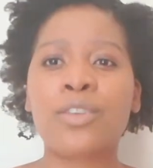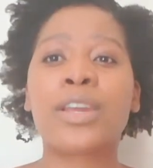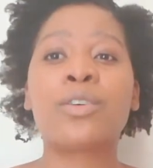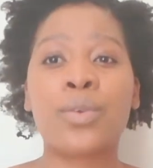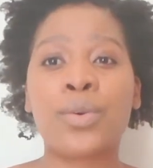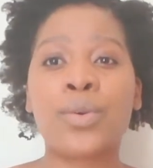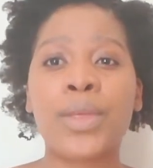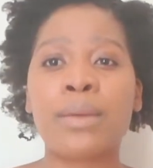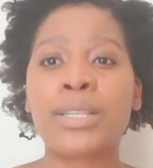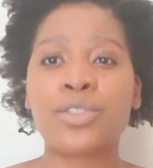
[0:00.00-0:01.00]
You can Google
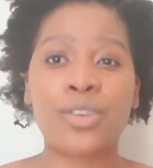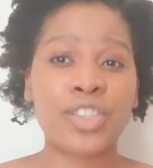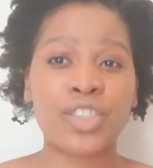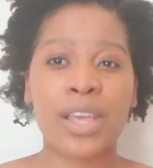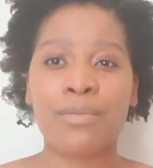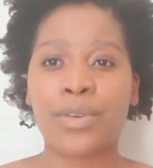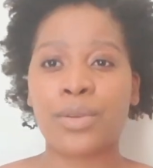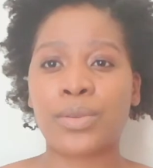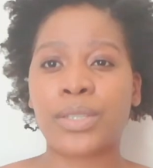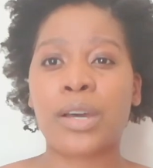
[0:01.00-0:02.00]
them and search them for
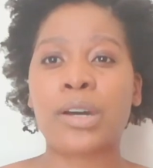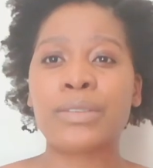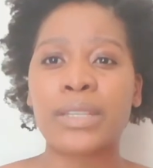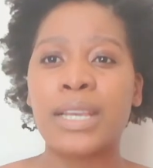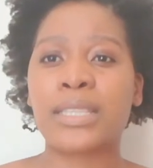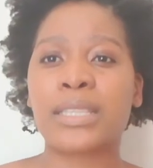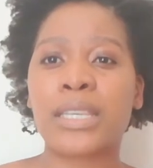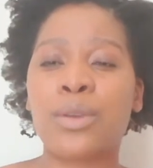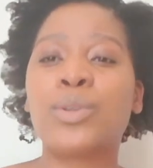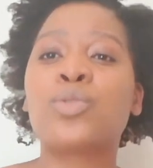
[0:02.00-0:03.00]
yourselves and
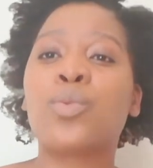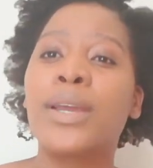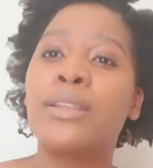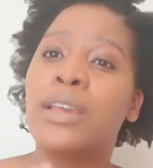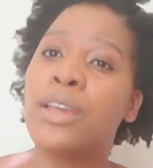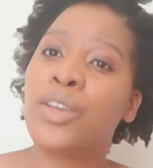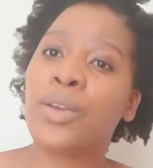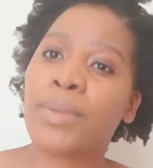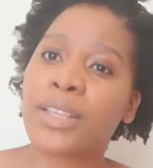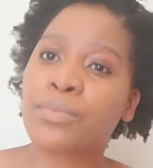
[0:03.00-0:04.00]
see which one you
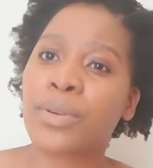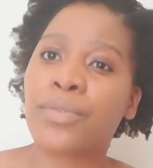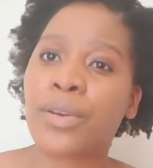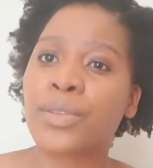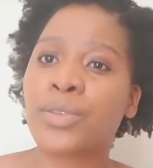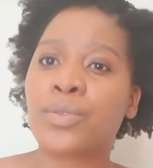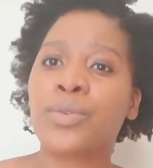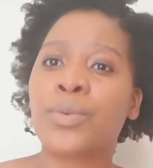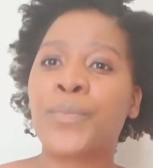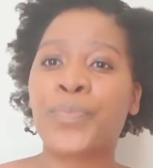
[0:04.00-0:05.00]
best prefer
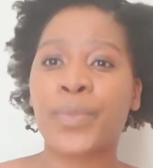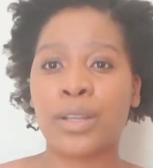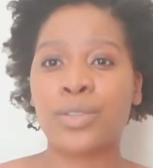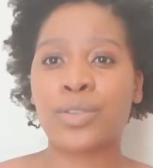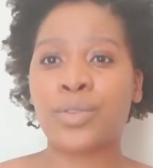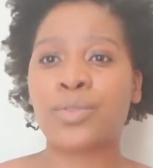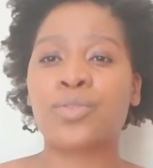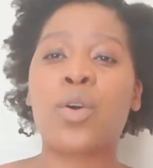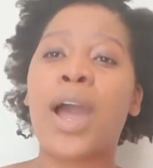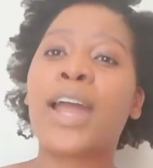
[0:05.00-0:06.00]
to use.
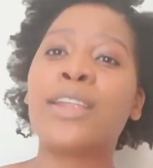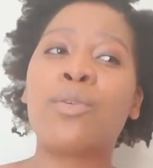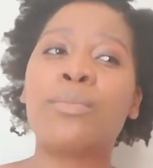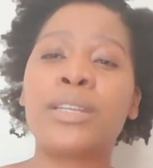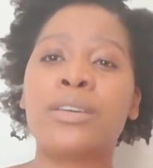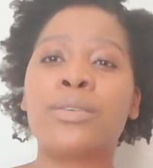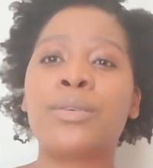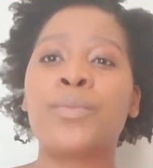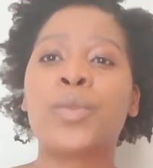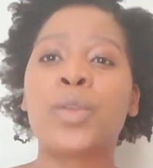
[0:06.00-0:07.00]
So I
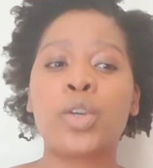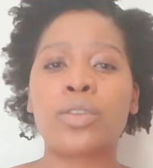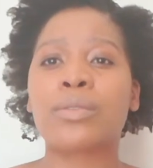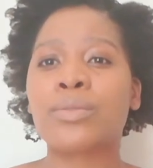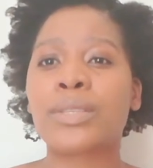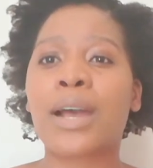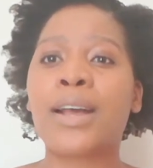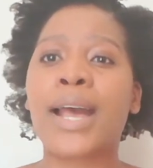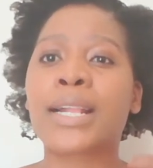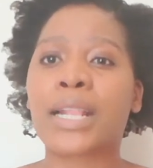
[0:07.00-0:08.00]
normally use
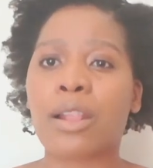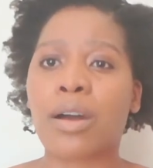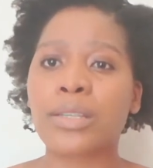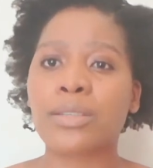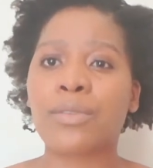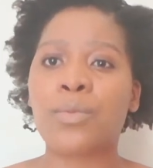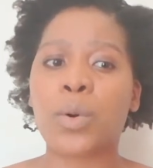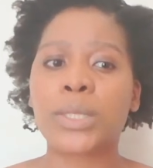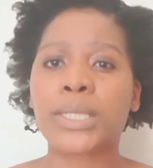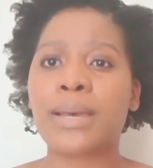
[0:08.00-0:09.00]
a glass of
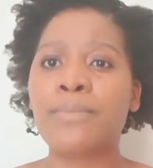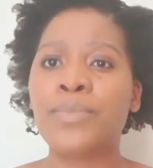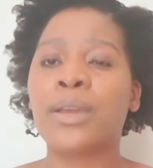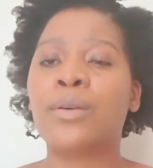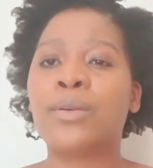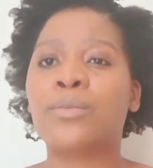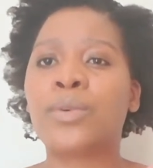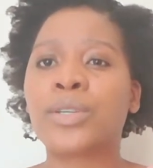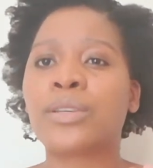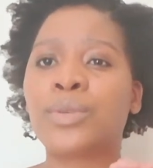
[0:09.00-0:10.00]
water
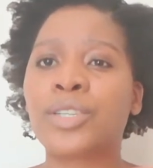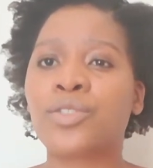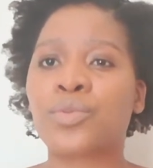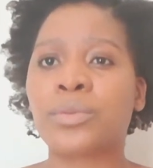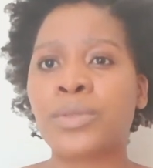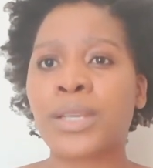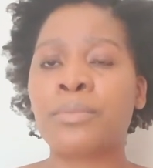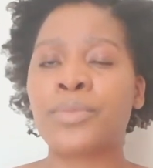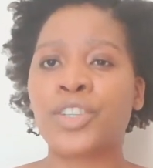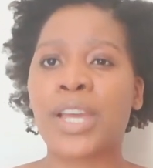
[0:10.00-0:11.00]
which is room
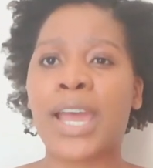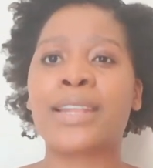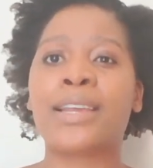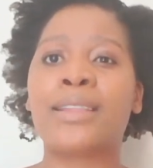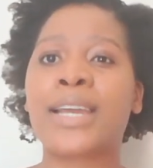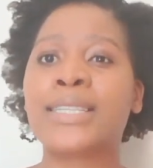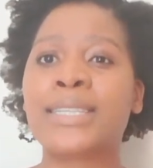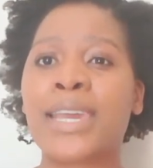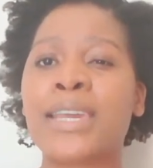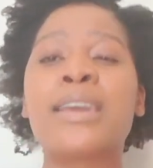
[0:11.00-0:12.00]
temperature, and then I
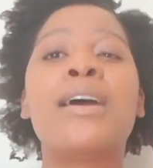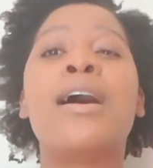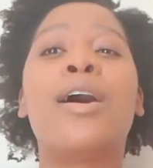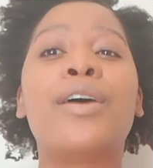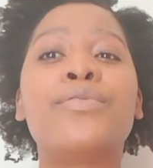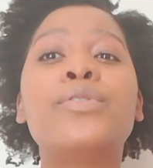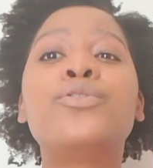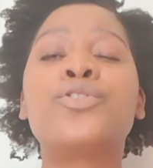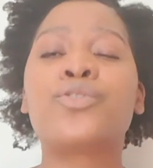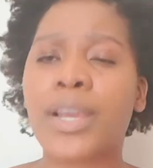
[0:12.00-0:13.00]
take a few
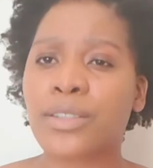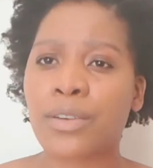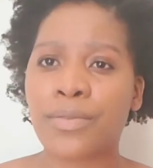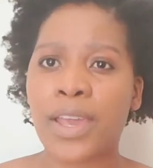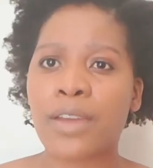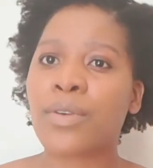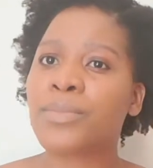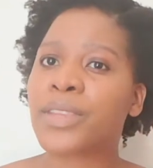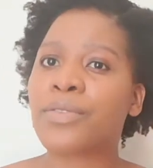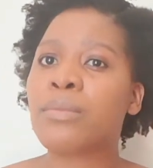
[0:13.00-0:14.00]
strands of hair from
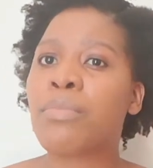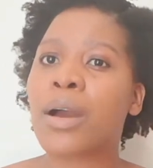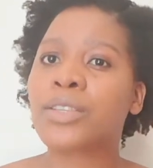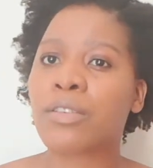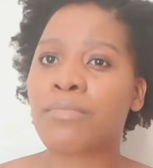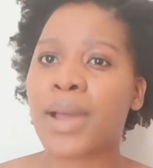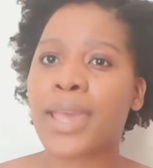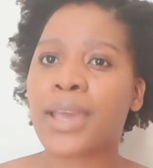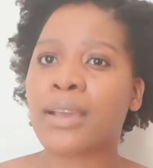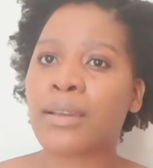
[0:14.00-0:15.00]
different parts of my
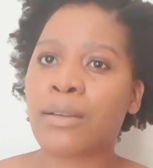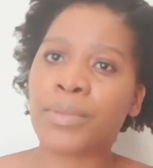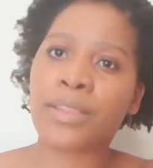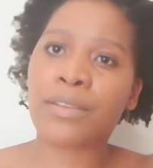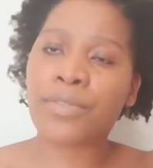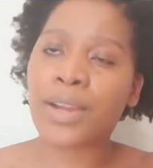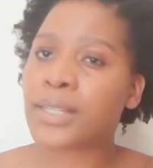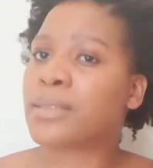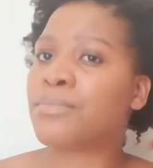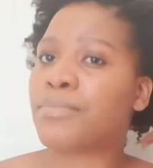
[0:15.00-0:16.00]
hair. Could be the
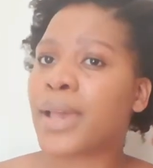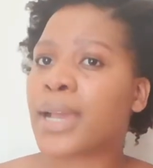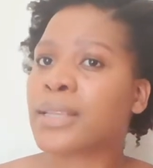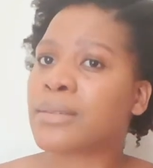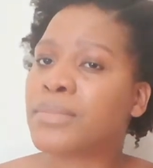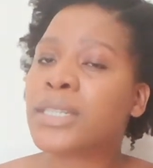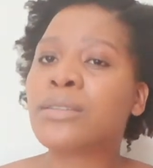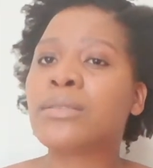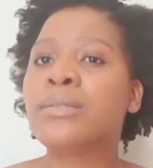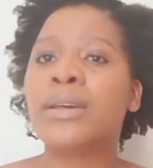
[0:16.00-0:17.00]
front, the back, the
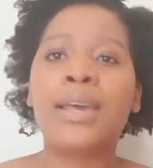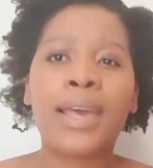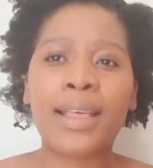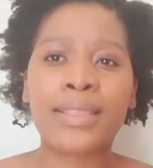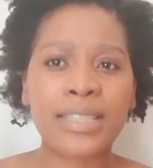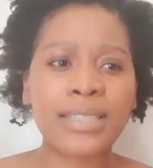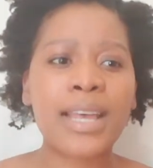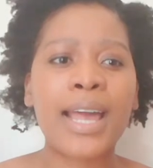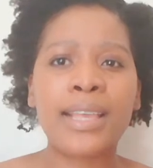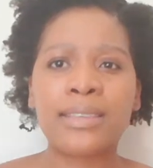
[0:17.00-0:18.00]
middle, and the
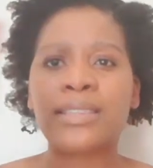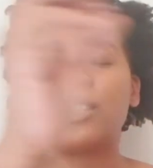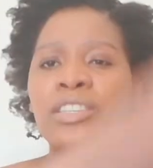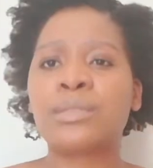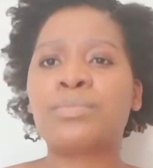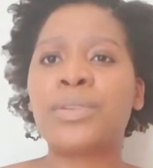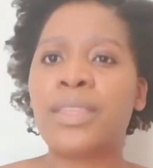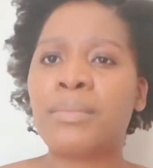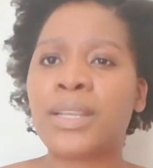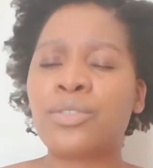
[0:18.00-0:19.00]
sides, and then just put
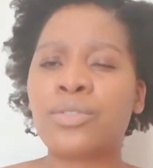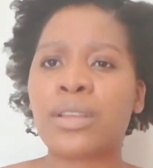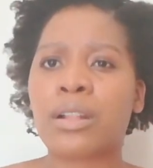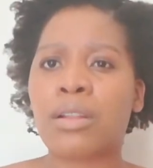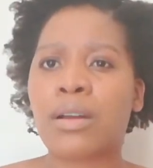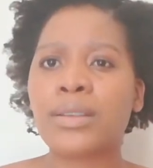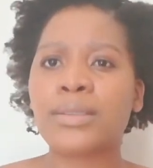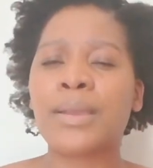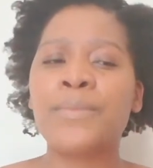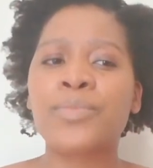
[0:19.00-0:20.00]
them into the glass.